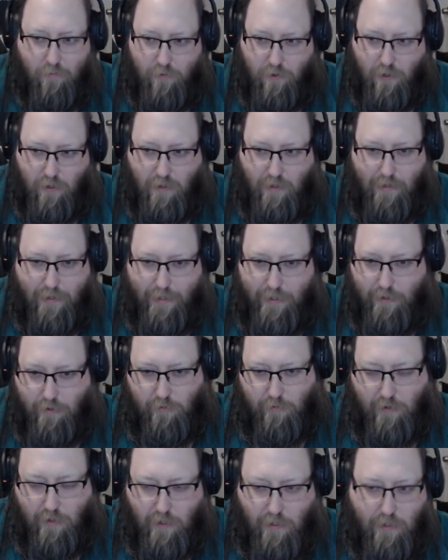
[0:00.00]
which is a
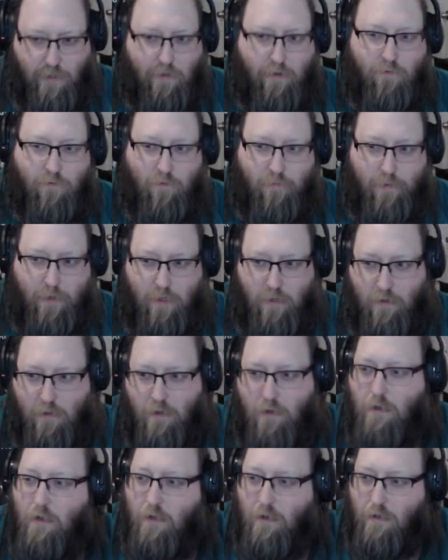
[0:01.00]
dangerous thing for me
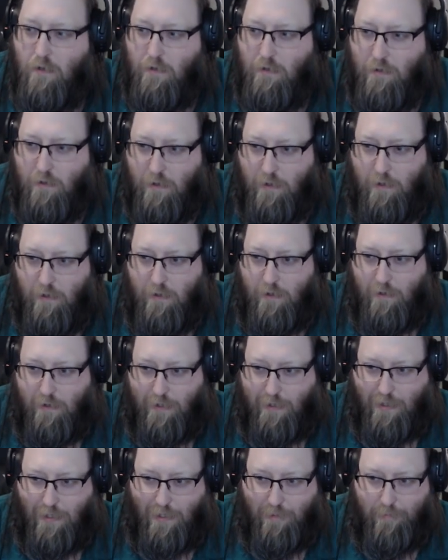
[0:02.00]
at
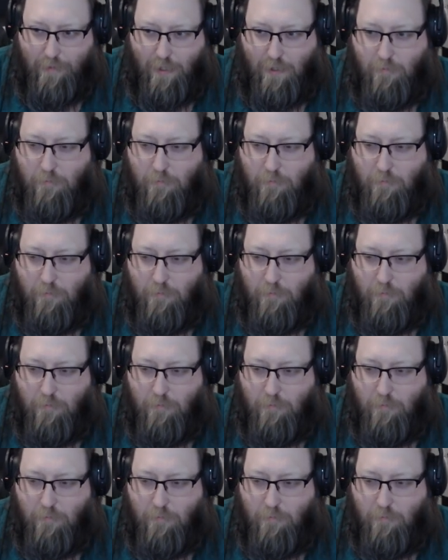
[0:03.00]
this time of day.